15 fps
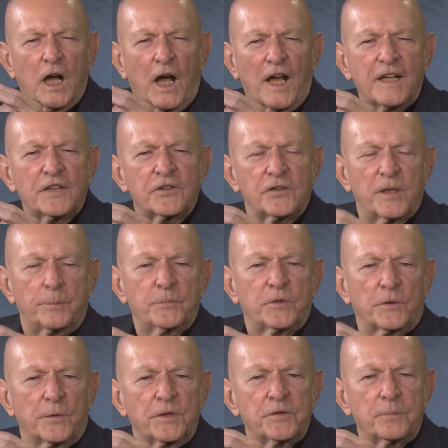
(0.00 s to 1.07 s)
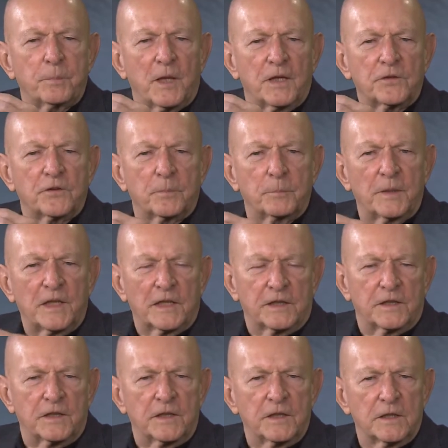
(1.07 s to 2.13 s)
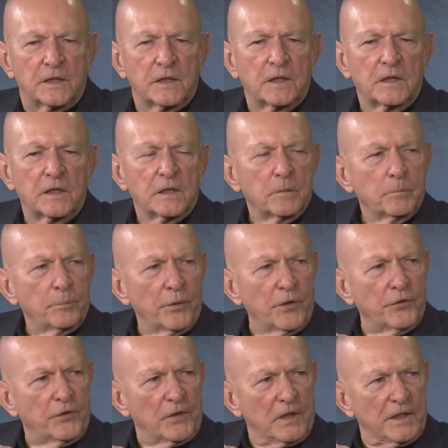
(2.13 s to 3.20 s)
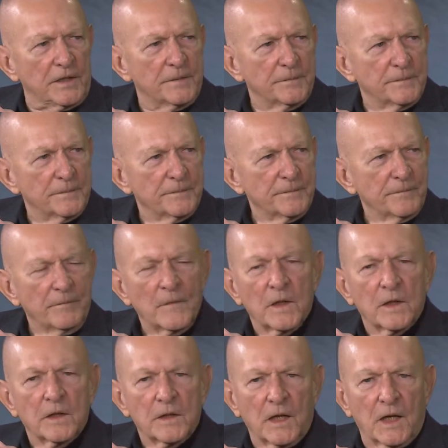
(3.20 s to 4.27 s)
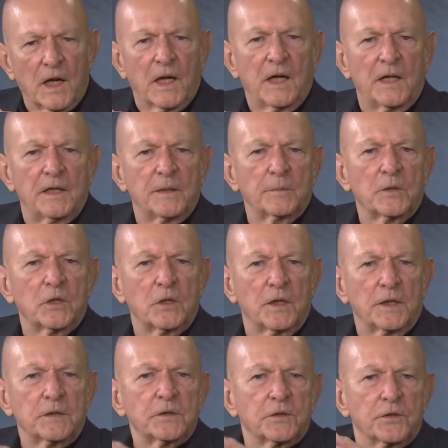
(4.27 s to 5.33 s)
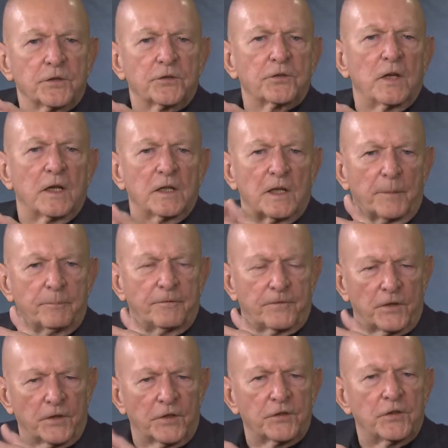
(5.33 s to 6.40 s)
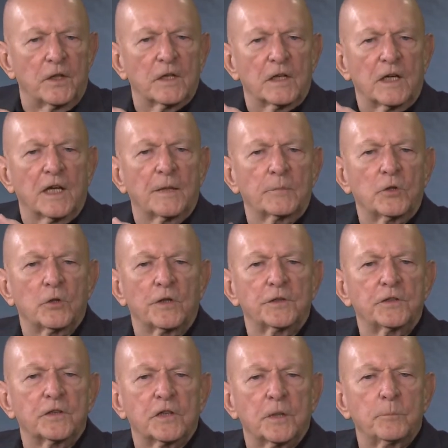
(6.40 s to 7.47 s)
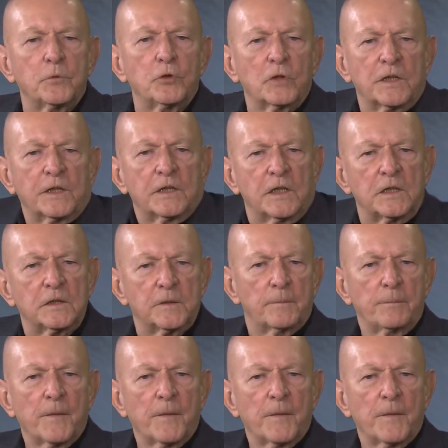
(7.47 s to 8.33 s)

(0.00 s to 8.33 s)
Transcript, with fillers: accept the responsibility personally that I am going to sign up for this and I am going to communicate